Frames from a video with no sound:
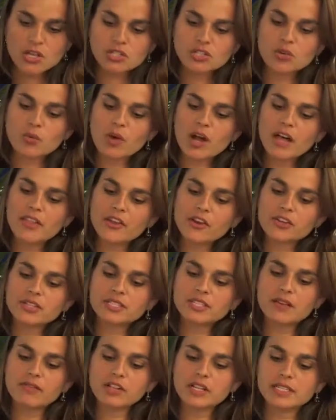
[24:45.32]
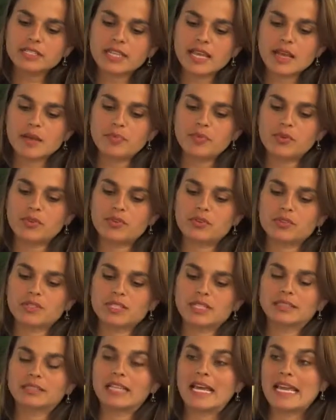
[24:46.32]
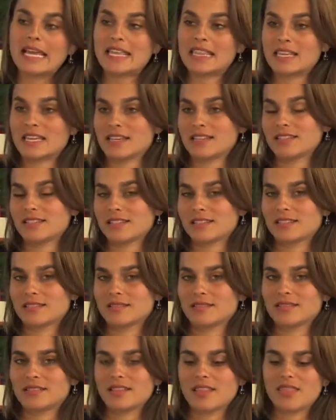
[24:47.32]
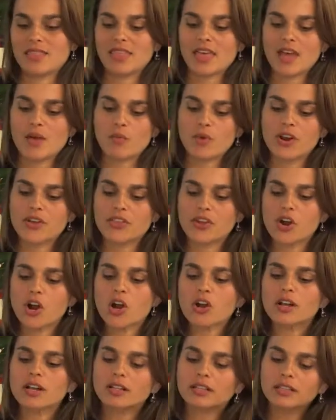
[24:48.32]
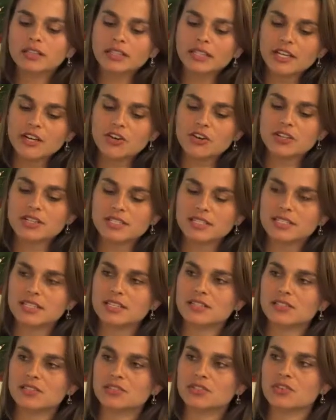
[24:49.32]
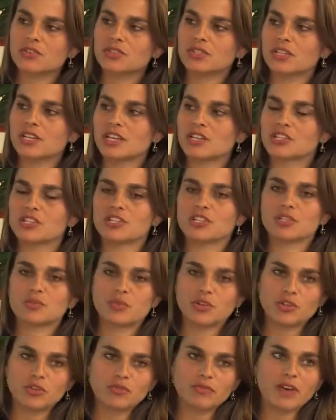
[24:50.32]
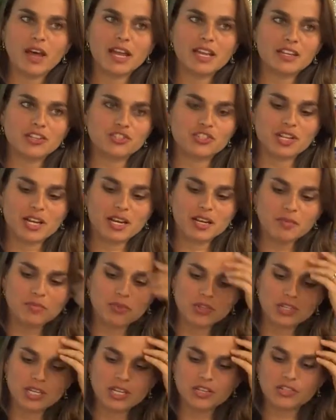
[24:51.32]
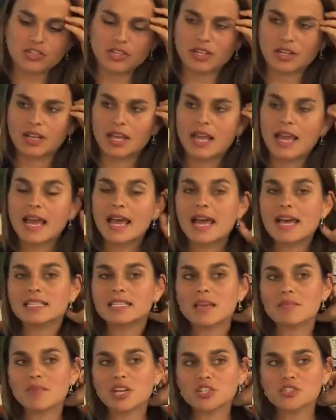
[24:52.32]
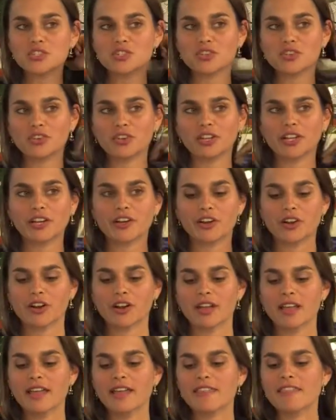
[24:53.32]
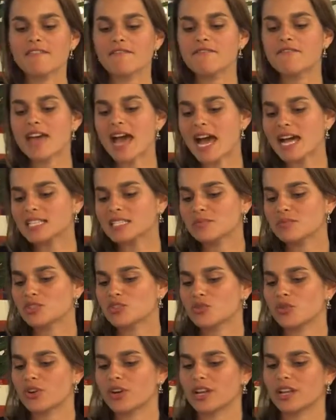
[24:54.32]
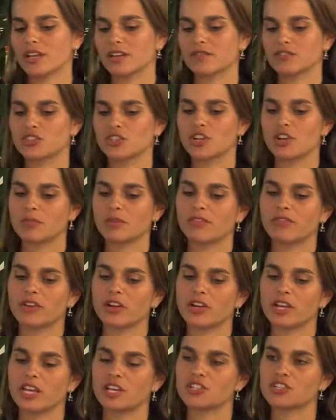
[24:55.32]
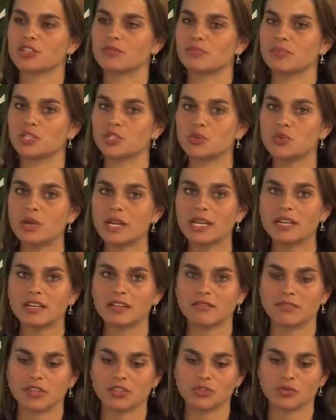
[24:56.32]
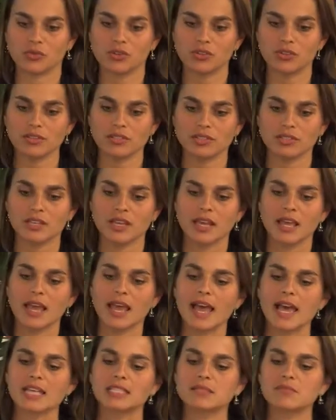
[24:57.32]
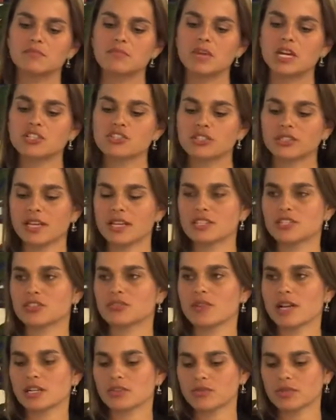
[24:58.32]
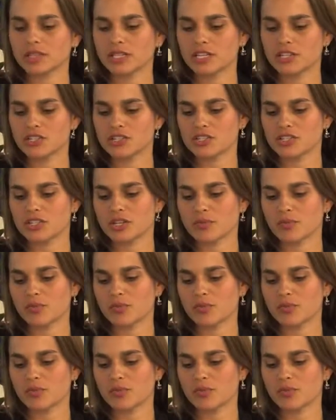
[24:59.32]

So while there are several examples like this, that where there are clear disease associations when you find a genetic mutation. As I mentioned earlier, the vast majority of genomic variation between individuals has much less direct relationship